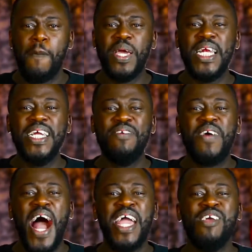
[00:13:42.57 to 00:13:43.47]

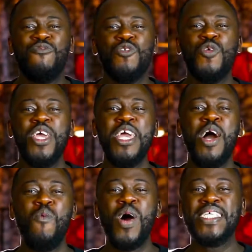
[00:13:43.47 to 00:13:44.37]
Believer, if you
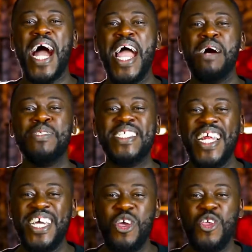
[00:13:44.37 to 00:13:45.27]
hear what I am telling you,